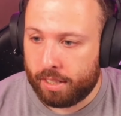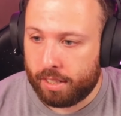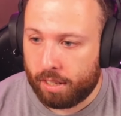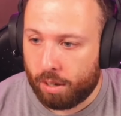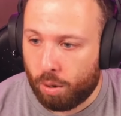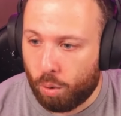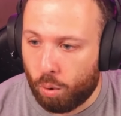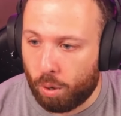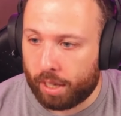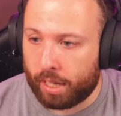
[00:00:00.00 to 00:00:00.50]

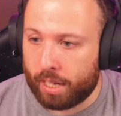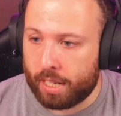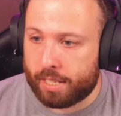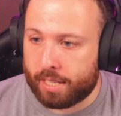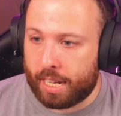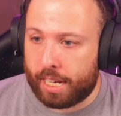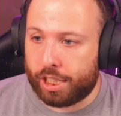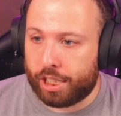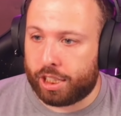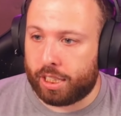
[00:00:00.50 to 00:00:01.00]

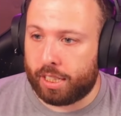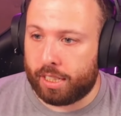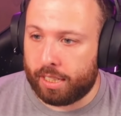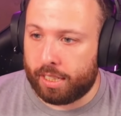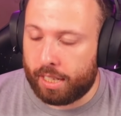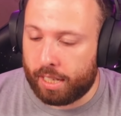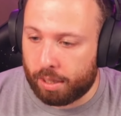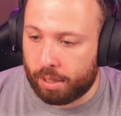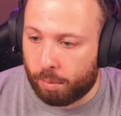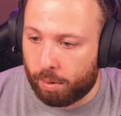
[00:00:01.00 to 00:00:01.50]
organization
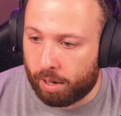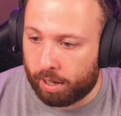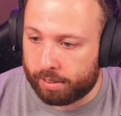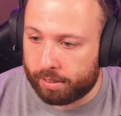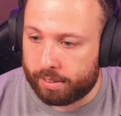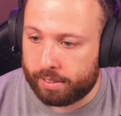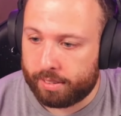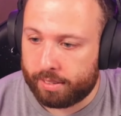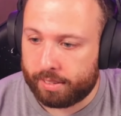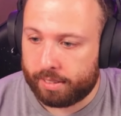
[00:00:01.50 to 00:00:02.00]
in the world.
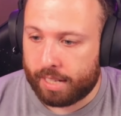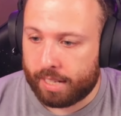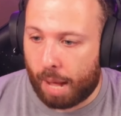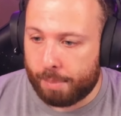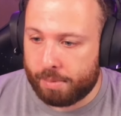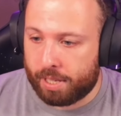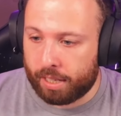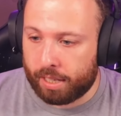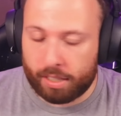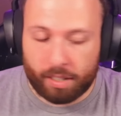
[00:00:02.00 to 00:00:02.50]

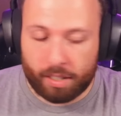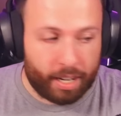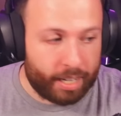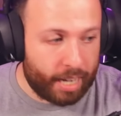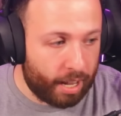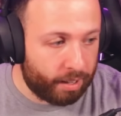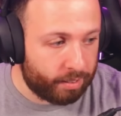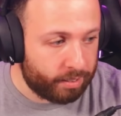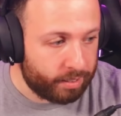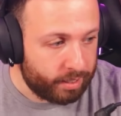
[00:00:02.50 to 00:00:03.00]
I'm telling you right
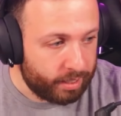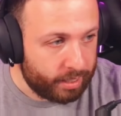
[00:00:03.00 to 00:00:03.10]
now.